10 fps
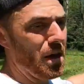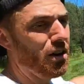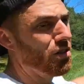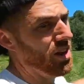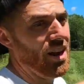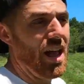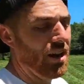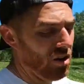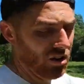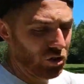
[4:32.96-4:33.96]
bigger than an
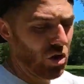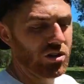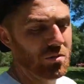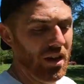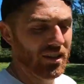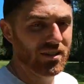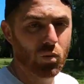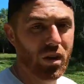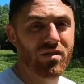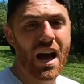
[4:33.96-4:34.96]
acre, and trust me,
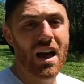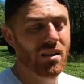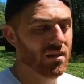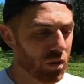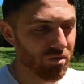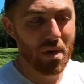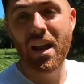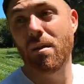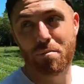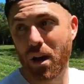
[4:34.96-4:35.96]
we've
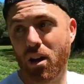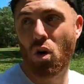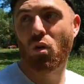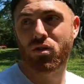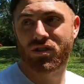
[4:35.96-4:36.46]
made it bigger over